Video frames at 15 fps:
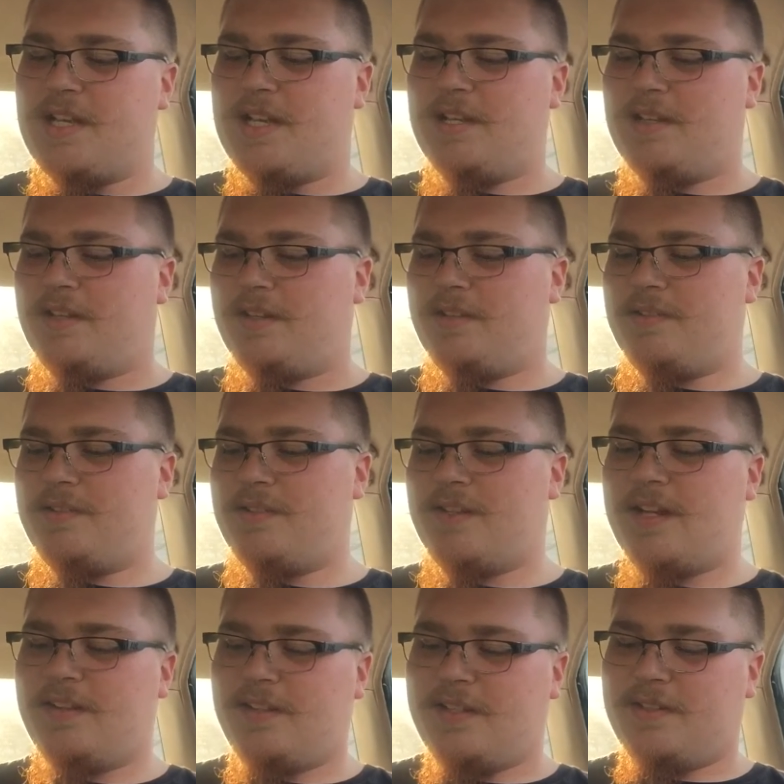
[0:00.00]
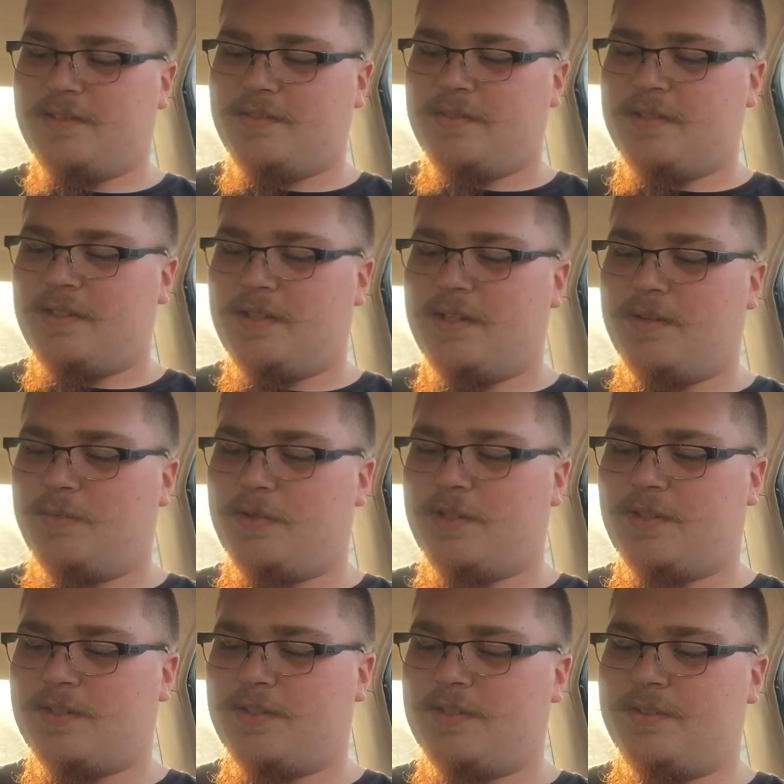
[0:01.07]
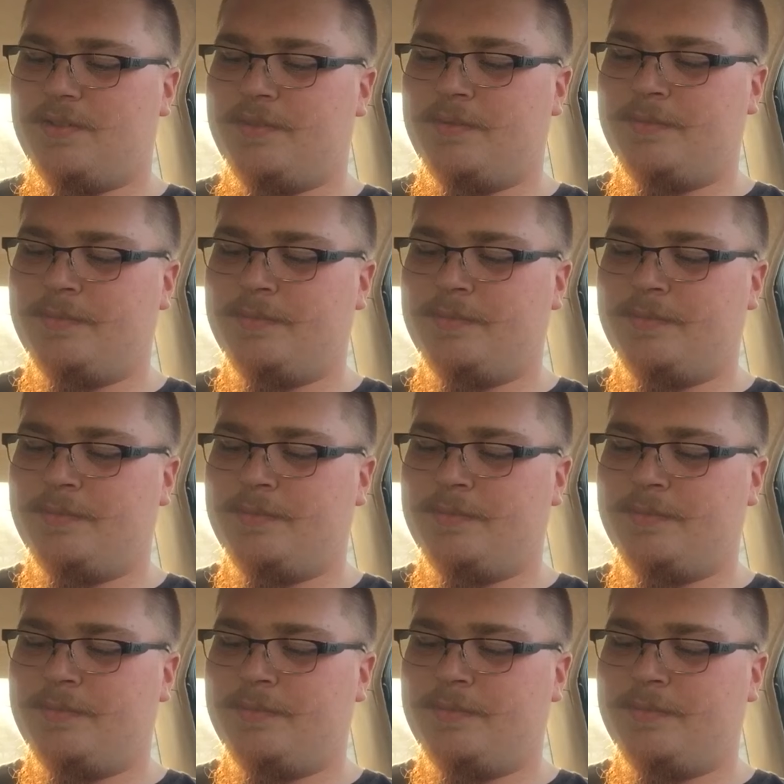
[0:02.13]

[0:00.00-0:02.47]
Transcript: and stay lit, it works.